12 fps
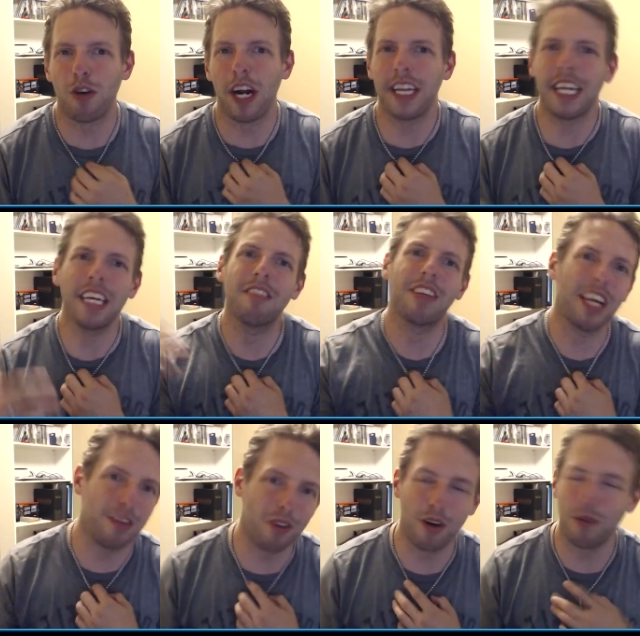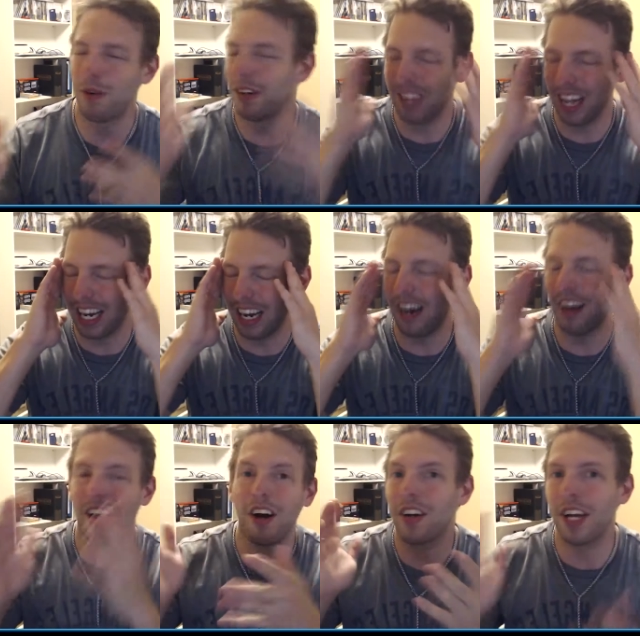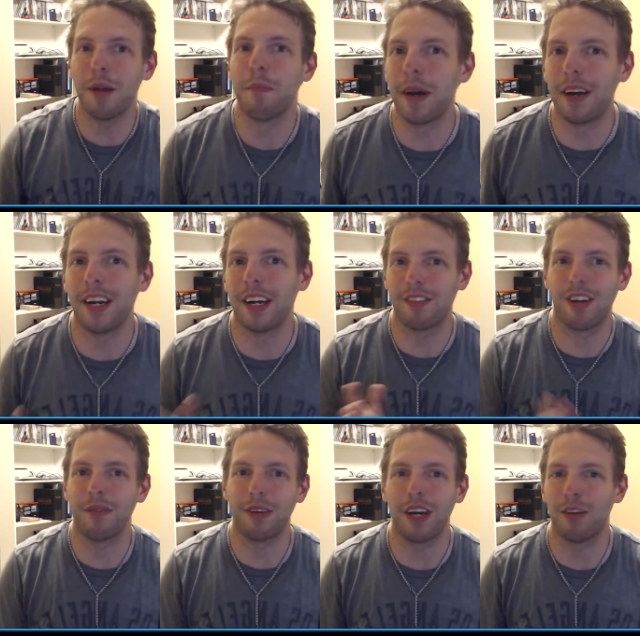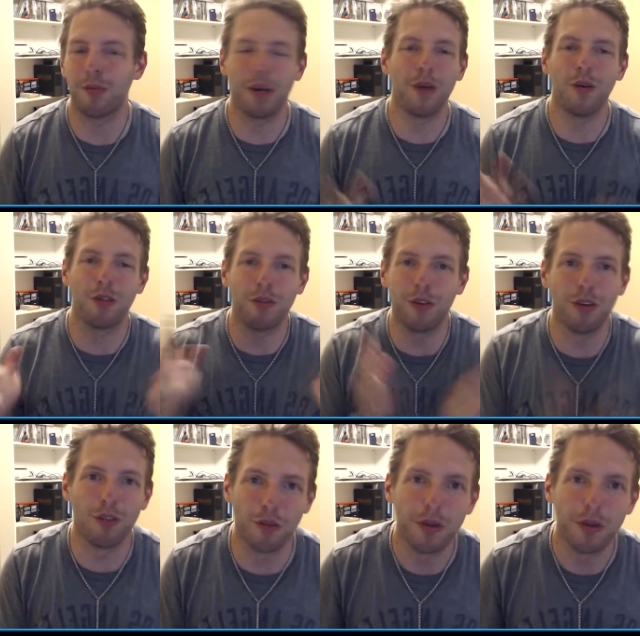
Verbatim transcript: I think it's Ginro. Once again, I'll, I'll get it better next time, guys. But I always confuse them.